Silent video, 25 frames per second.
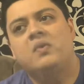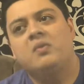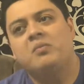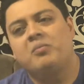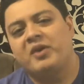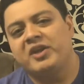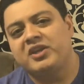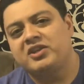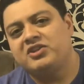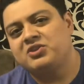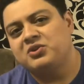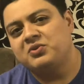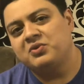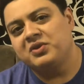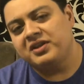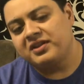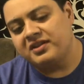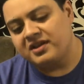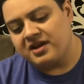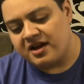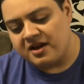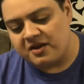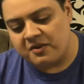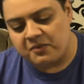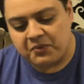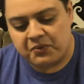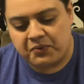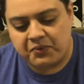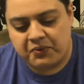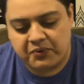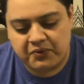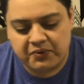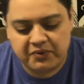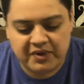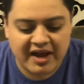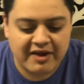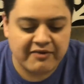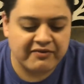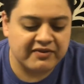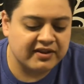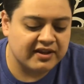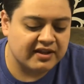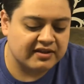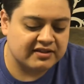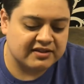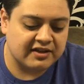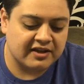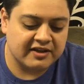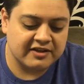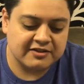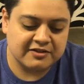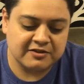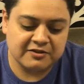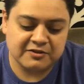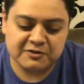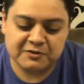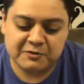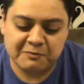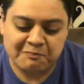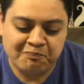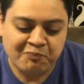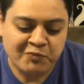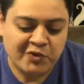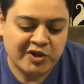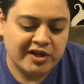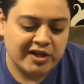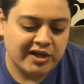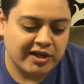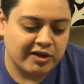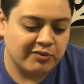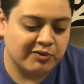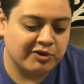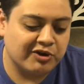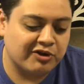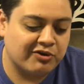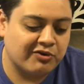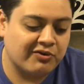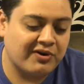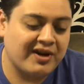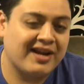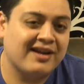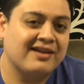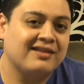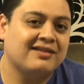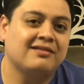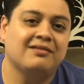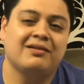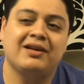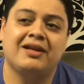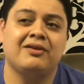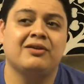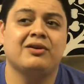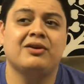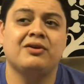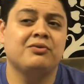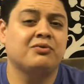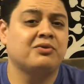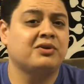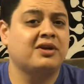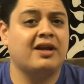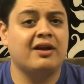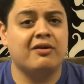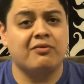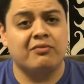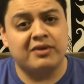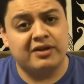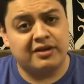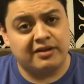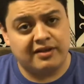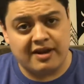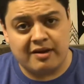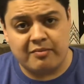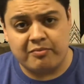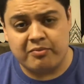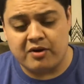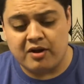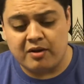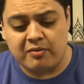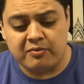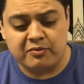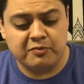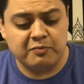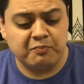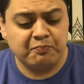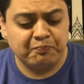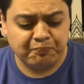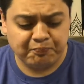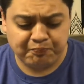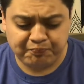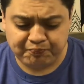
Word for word: by doing that, having this license, it would create, it would get rid of that problem.